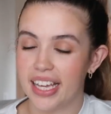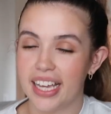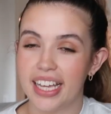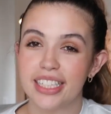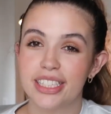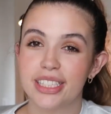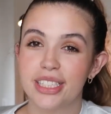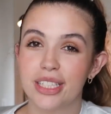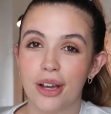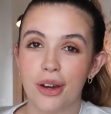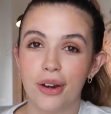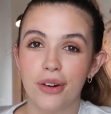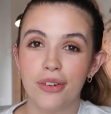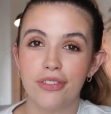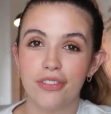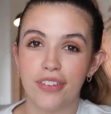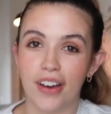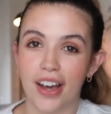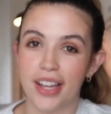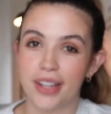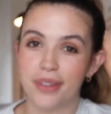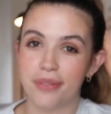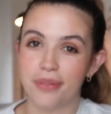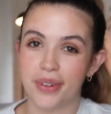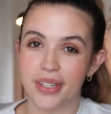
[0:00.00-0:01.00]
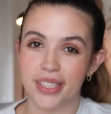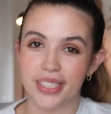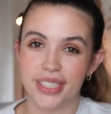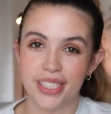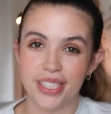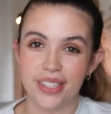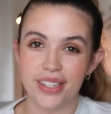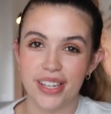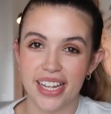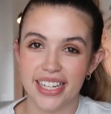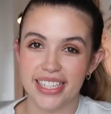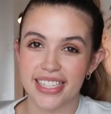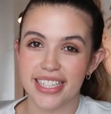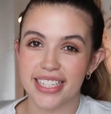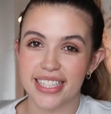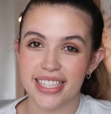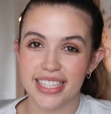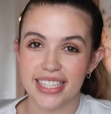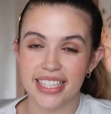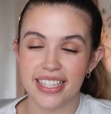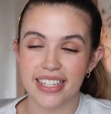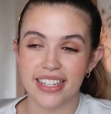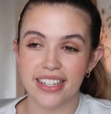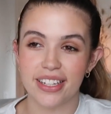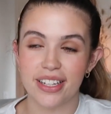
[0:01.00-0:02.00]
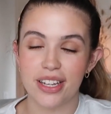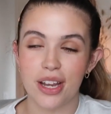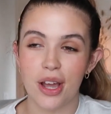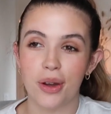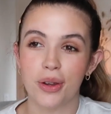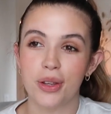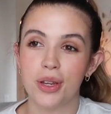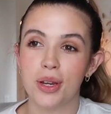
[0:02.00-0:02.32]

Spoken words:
It's so fun once you get to know